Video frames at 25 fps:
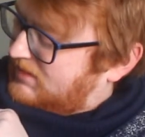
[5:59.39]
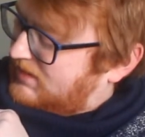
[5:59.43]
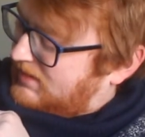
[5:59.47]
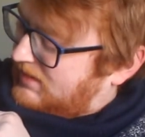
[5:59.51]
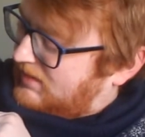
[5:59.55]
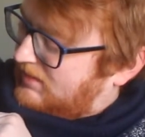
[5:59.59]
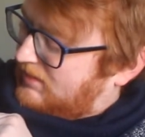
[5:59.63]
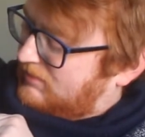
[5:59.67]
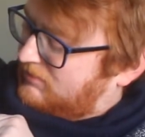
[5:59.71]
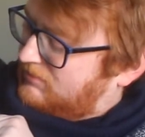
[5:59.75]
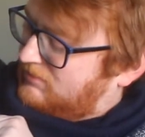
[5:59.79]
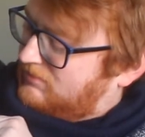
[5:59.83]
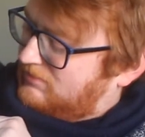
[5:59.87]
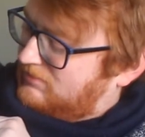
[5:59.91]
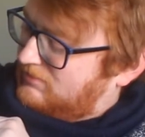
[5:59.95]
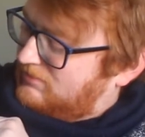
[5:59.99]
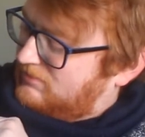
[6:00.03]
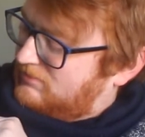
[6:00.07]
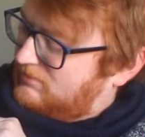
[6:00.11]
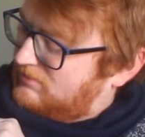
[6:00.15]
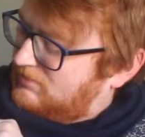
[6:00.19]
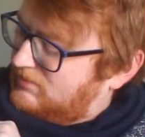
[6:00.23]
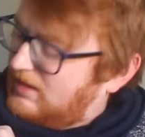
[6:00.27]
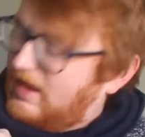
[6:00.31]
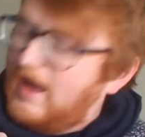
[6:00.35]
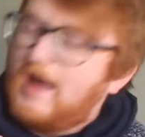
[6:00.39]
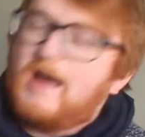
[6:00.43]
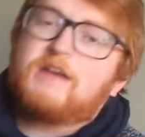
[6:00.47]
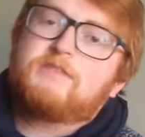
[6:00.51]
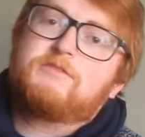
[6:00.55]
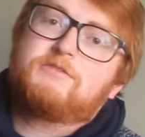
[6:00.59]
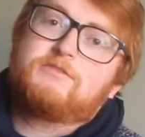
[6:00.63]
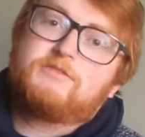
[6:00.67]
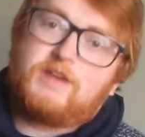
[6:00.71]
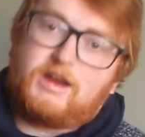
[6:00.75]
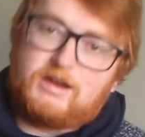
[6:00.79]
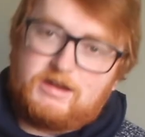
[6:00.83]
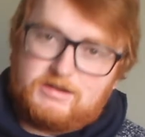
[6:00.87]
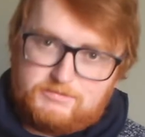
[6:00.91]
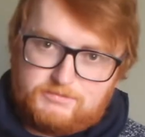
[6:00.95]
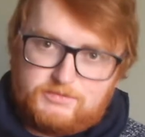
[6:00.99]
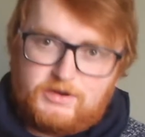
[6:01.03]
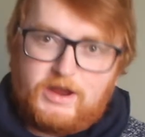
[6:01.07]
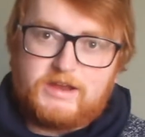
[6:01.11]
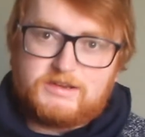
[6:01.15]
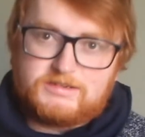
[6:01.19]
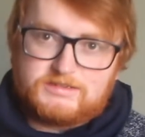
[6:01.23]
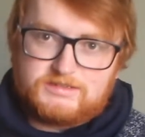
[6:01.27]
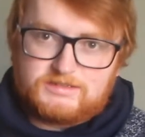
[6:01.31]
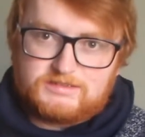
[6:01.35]
have, if you had very
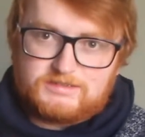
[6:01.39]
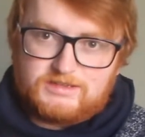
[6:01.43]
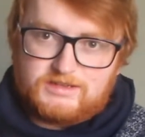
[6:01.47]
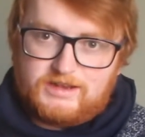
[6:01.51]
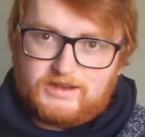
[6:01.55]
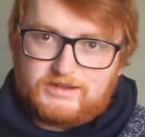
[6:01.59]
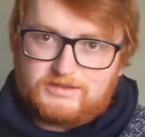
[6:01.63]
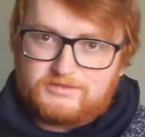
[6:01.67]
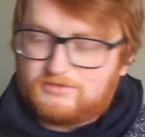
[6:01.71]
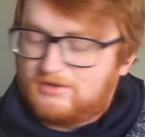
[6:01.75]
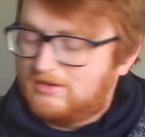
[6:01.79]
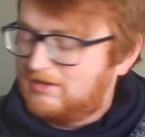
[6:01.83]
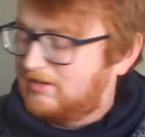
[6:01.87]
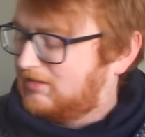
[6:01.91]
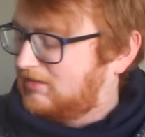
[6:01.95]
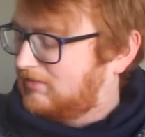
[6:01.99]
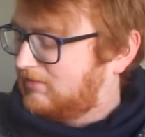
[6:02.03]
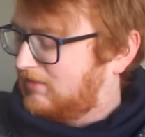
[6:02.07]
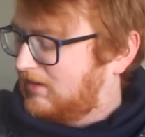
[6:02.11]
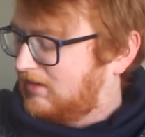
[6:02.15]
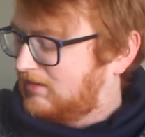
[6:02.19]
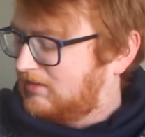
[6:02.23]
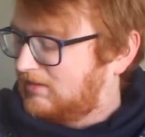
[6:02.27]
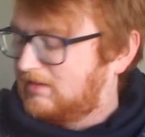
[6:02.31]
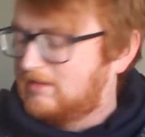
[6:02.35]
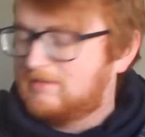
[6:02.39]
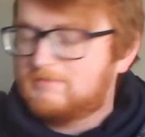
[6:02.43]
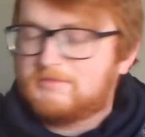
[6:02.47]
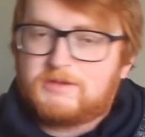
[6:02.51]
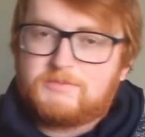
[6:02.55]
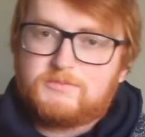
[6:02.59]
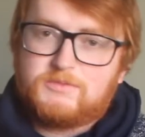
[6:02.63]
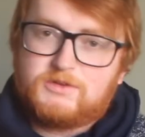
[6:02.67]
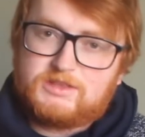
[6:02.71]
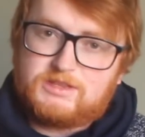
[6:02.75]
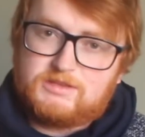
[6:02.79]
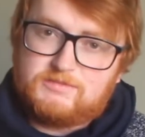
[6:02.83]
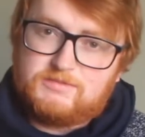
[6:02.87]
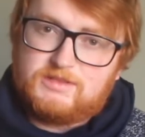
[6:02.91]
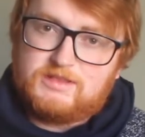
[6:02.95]
precious electronic devices, you might put them